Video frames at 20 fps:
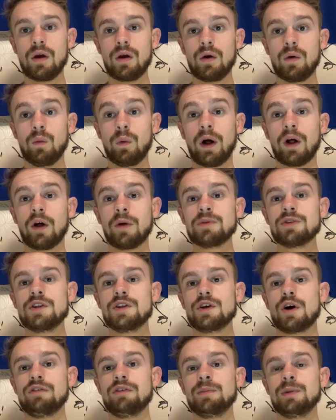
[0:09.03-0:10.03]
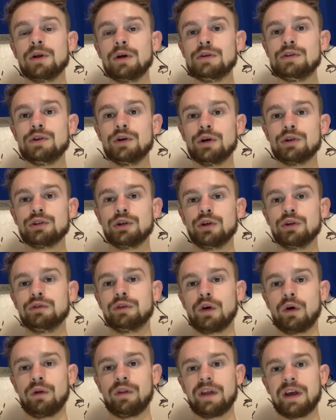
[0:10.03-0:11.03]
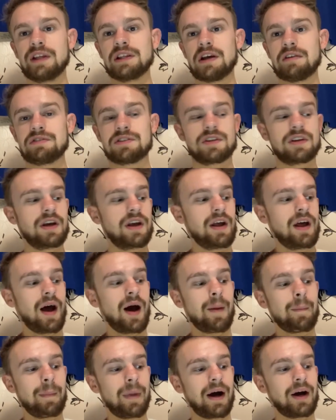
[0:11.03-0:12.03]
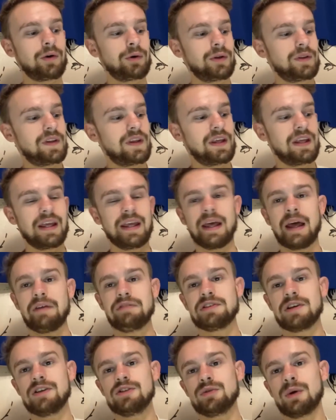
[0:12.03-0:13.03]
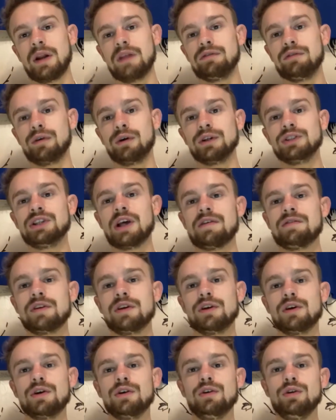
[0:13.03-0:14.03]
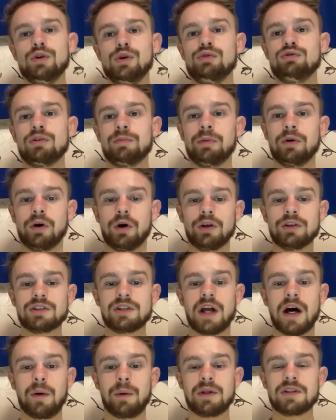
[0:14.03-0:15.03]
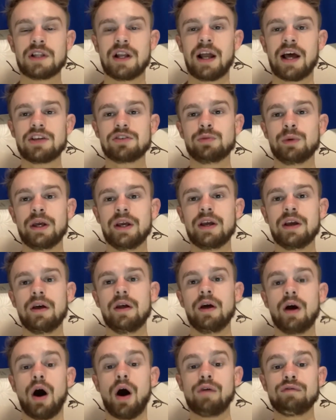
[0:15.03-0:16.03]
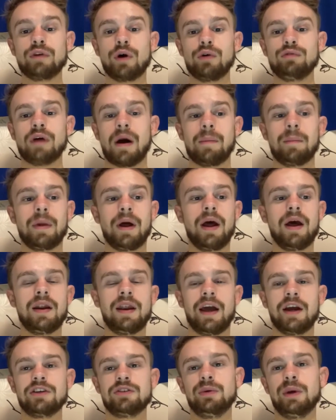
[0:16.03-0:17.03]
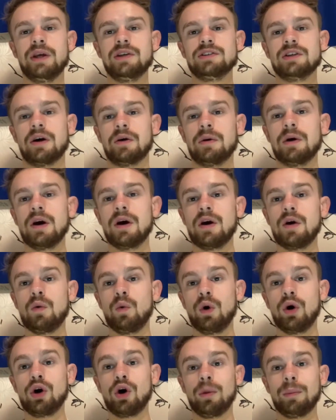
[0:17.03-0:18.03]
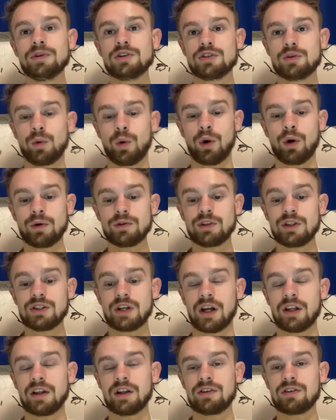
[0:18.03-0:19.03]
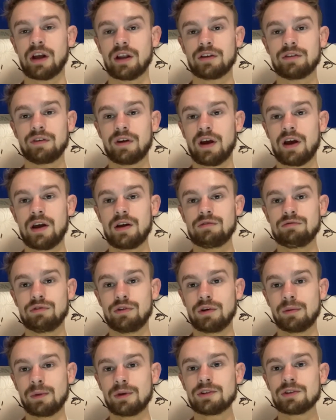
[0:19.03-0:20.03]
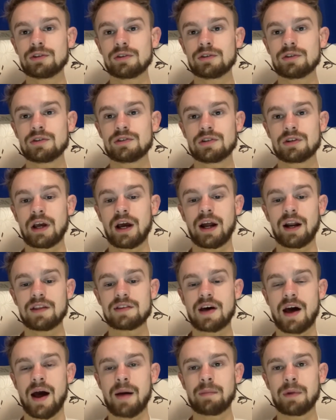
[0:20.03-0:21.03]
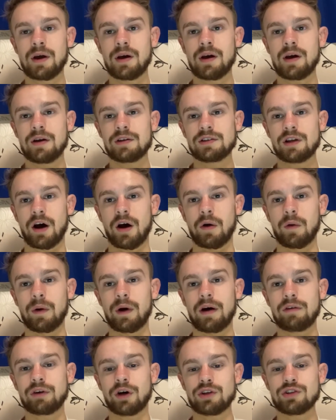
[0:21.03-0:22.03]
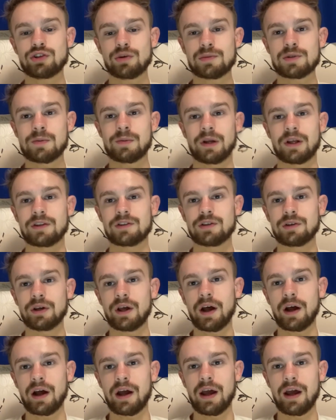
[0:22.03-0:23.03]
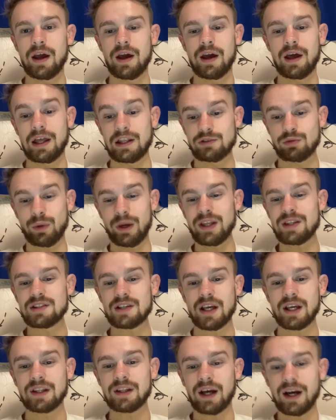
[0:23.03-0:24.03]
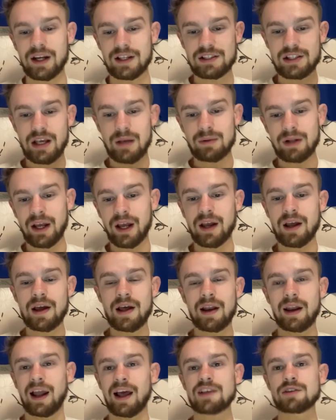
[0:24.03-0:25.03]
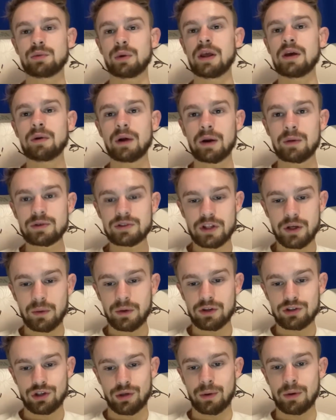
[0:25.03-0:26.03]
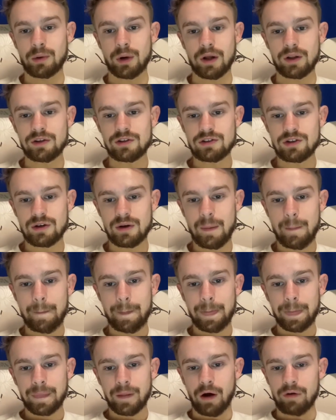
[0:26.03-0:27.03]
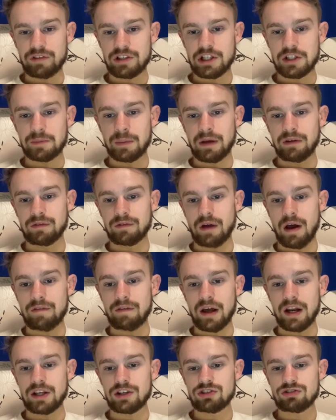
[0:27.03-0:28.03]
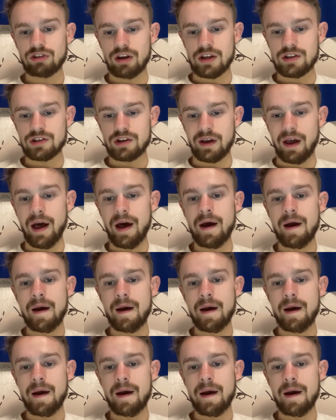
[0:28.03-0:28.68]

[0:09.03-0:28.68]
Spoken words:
Welcome to the Toffee Blues, your source for all things Everton. I'm back with the EFC 24/7 news reports now, and it's the last week of November next week. So we're coming towards the January transfer rumours kind of time. So I've got some to bring to you. It's weird saying that. It seems like last week when I was doing the summer ones, and obviously it's been a very strange year.